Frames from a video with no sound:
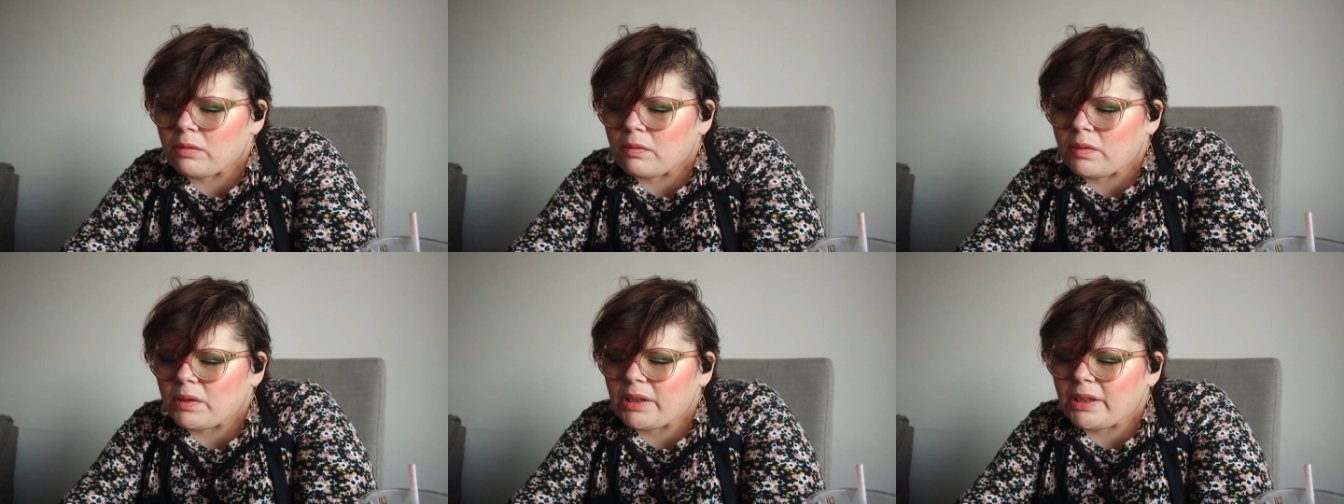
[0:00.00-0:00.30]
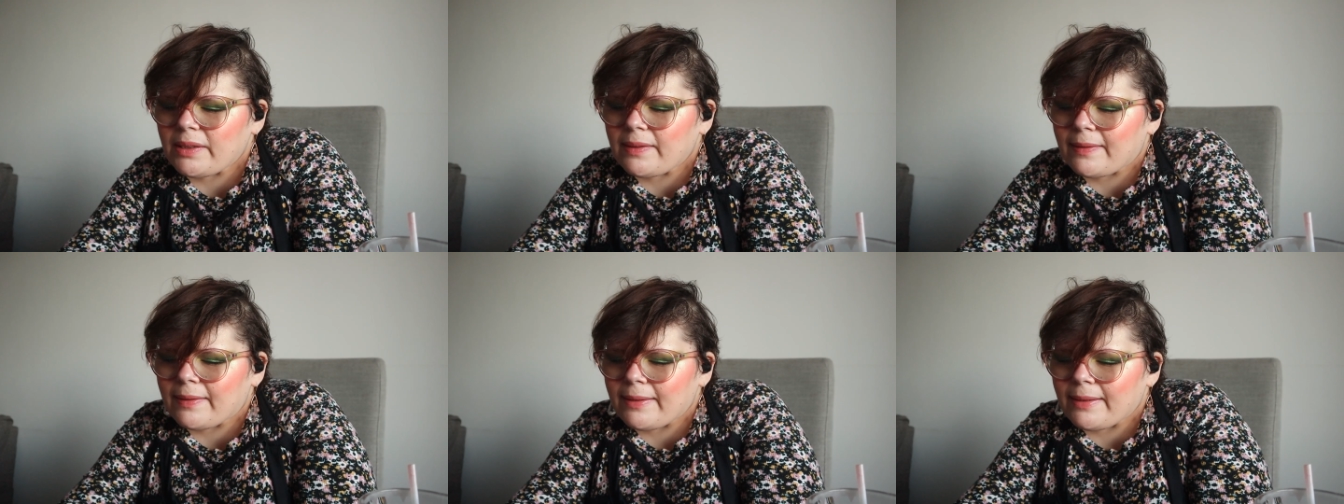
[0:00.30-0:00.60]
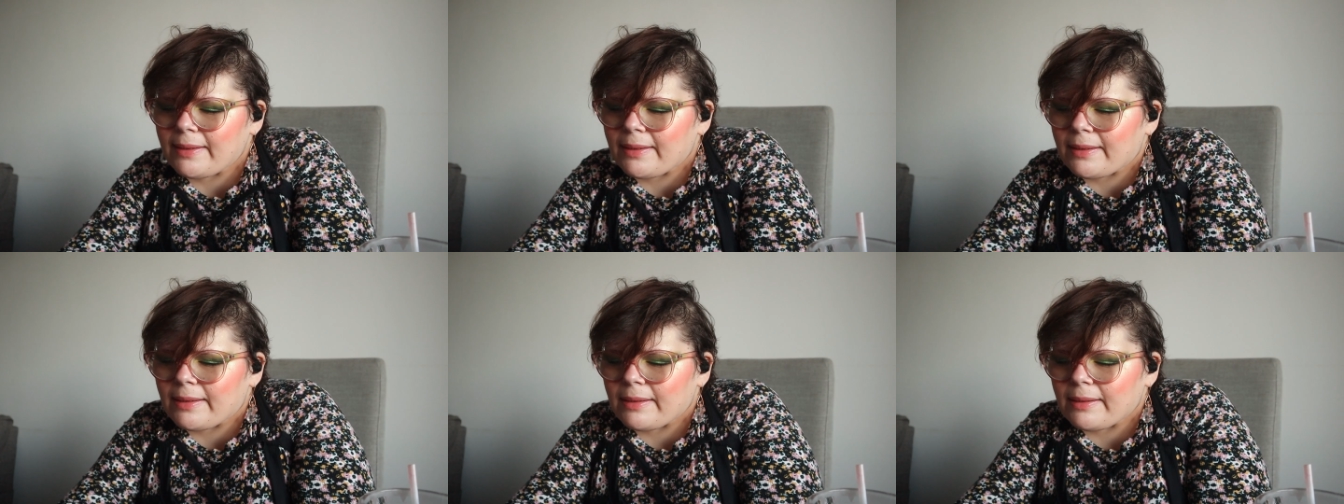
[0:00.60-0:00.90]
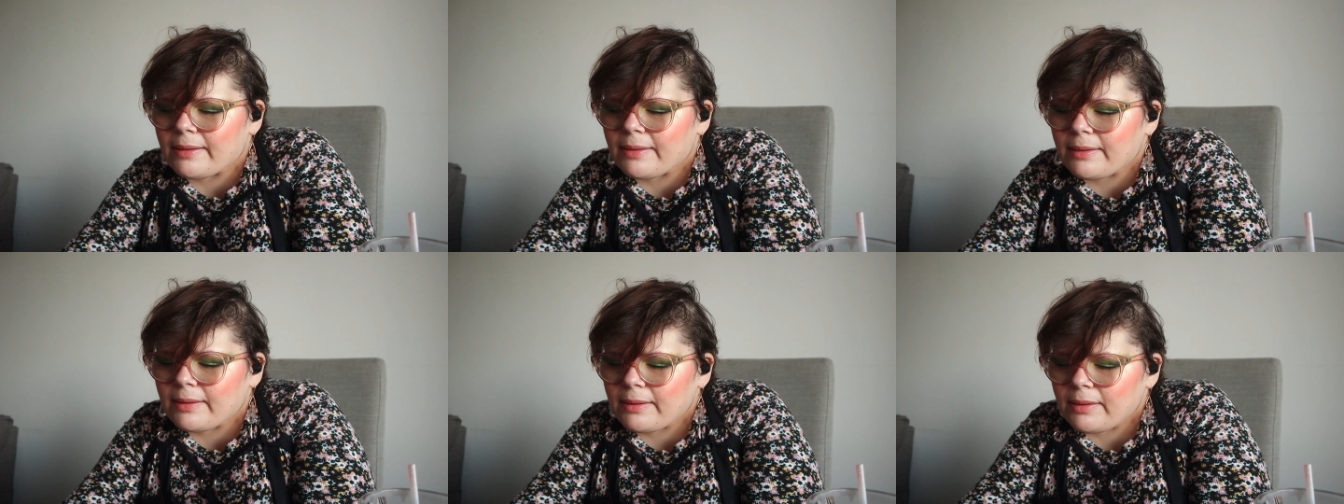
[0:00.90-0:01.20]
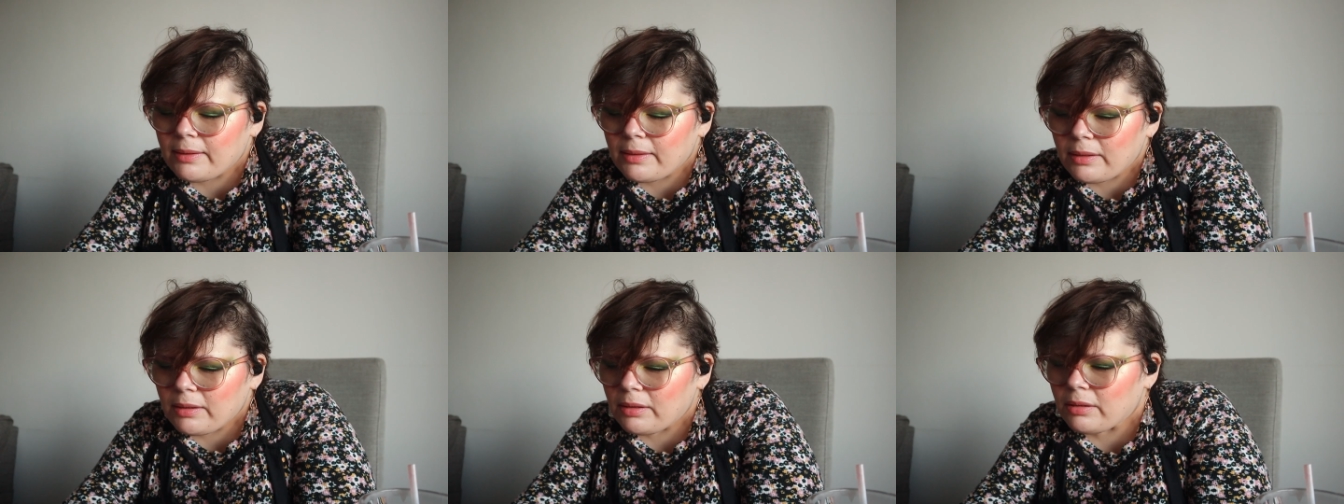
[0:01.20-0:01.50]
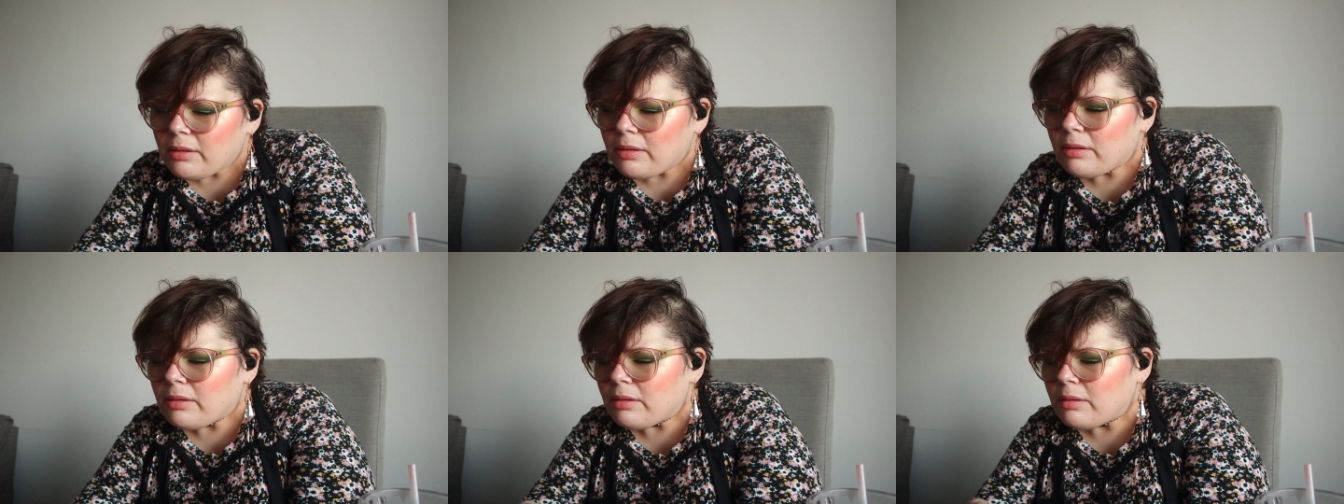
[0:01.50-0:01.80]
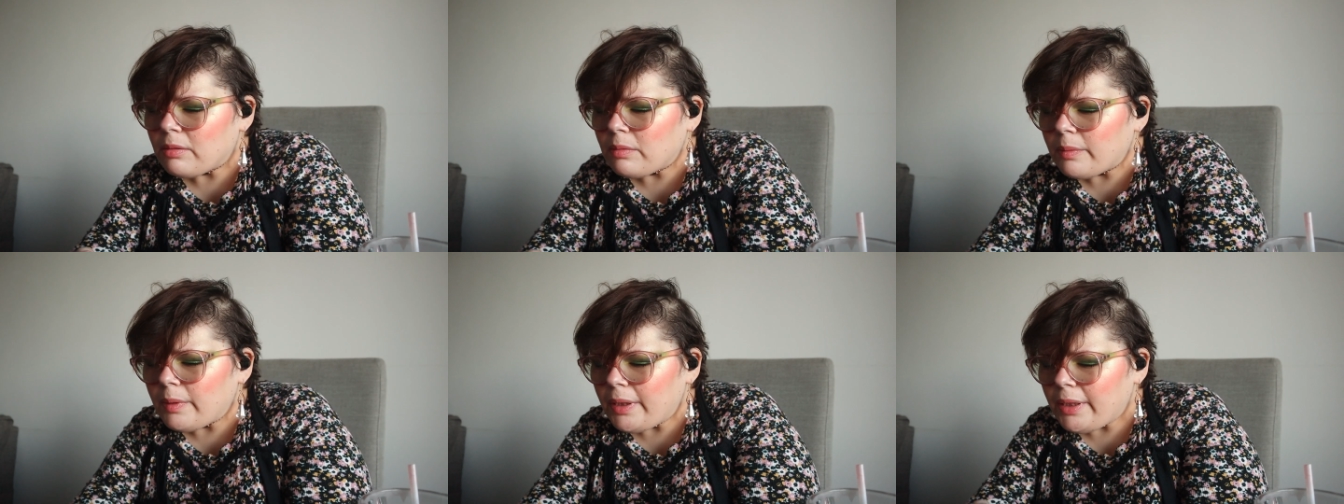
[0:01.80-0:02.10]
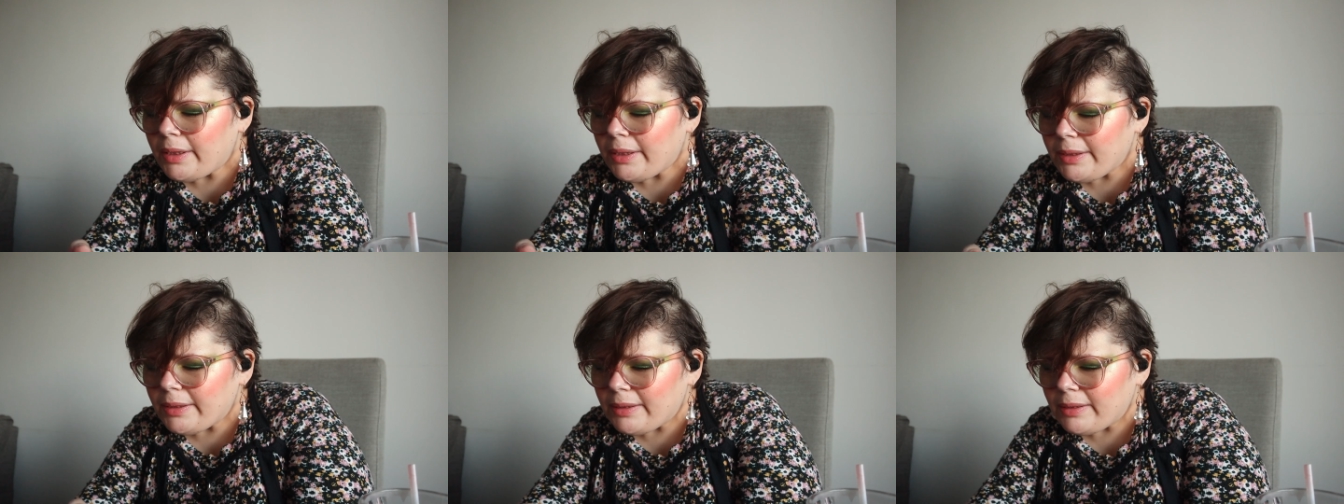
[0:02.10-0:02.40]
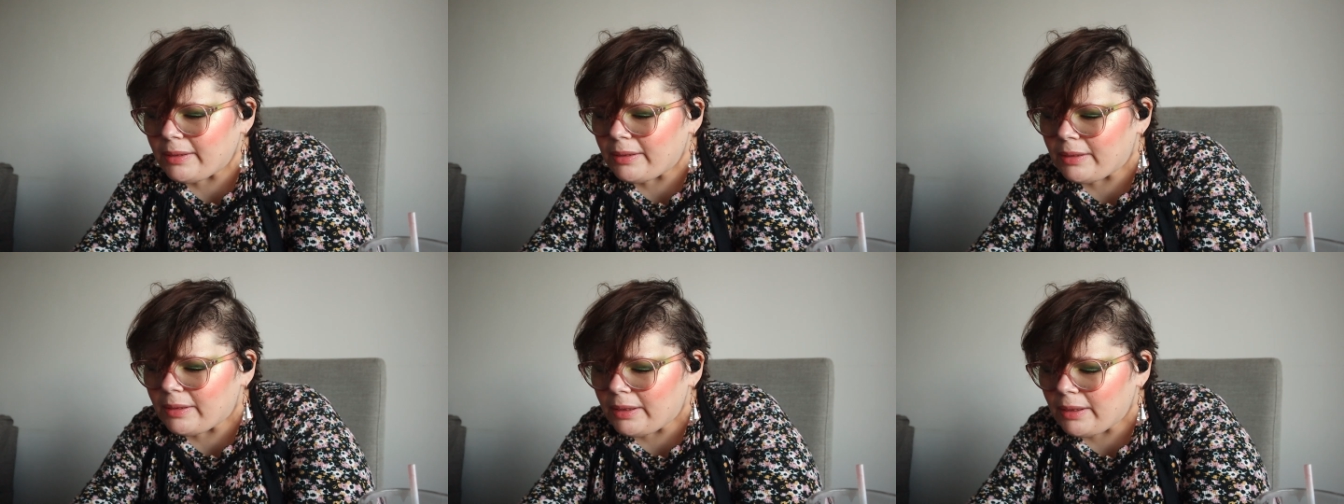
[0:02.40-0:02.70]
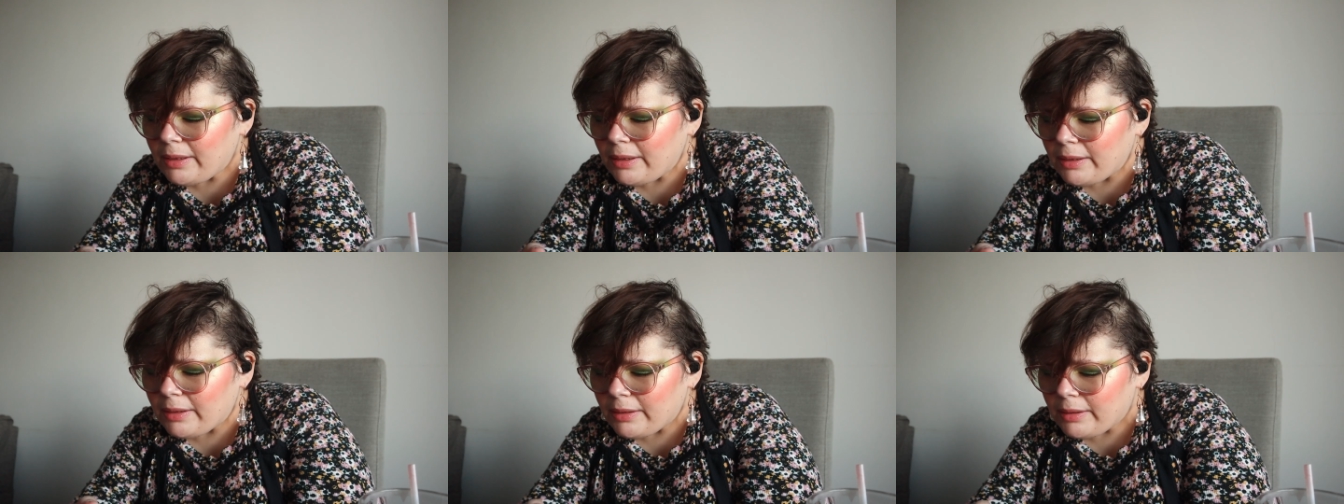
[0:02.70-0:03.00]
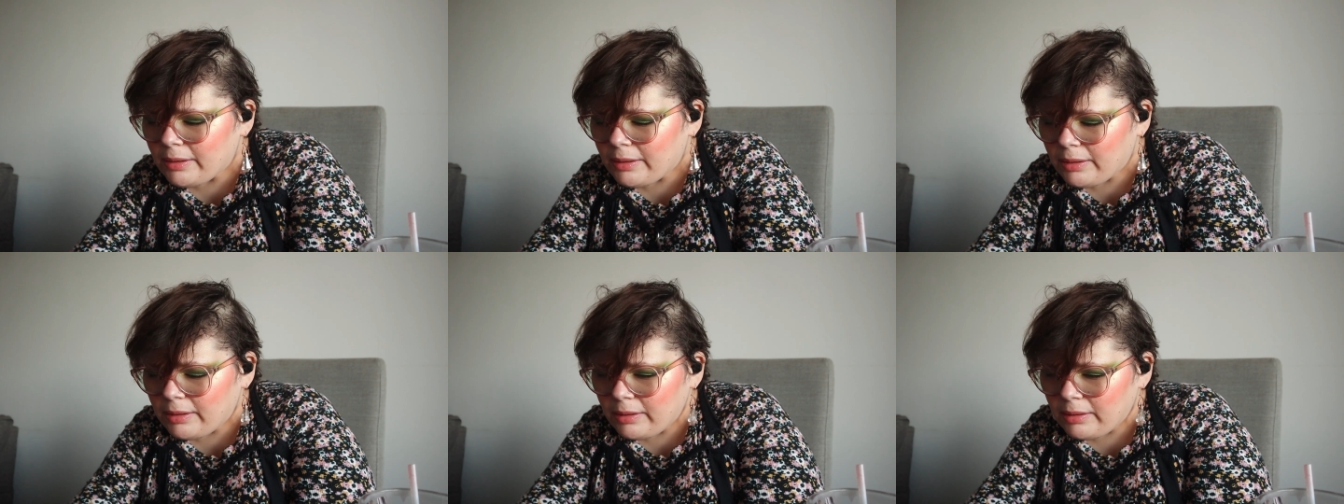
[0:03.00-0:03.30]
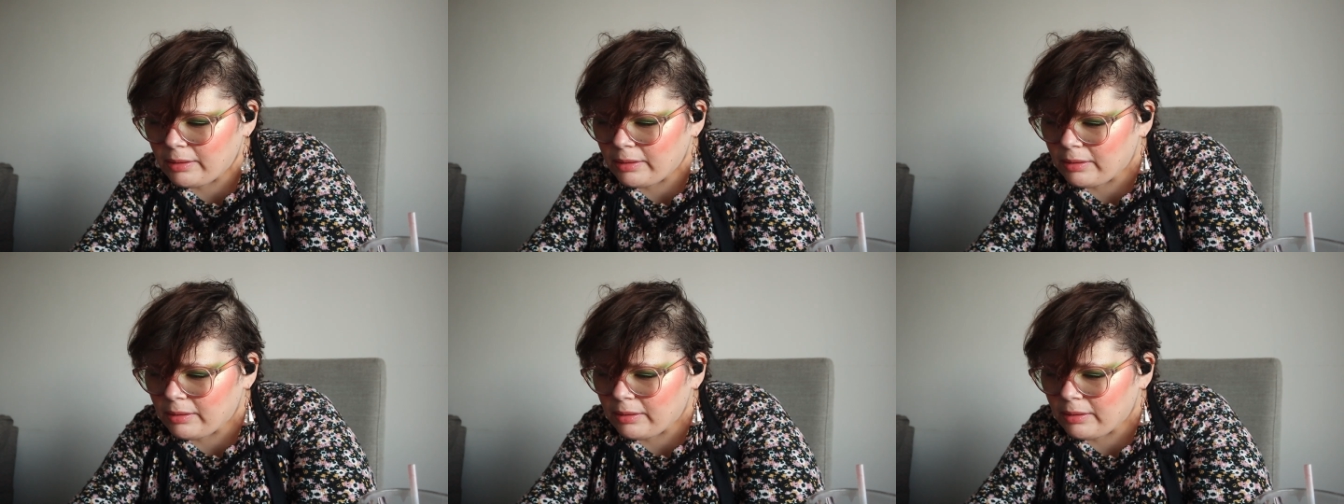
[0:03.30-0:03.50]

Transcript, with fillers: is this? What is this?